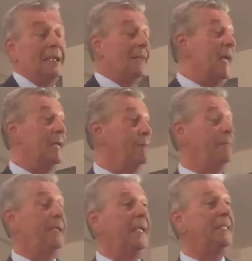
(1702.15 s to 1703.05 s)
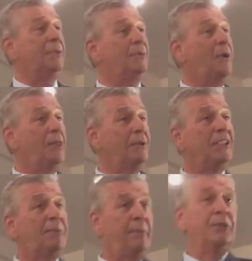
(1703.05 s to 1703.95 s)
Now that means whether
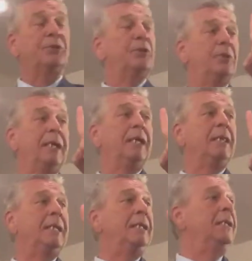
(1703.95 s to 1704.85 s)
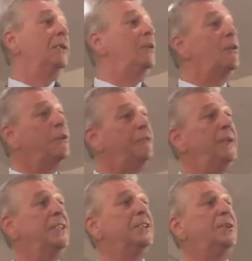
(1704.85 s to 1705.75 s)
it's spiritual healing or
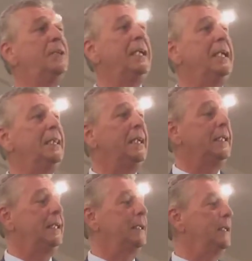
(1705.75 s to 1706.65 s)
physical healing,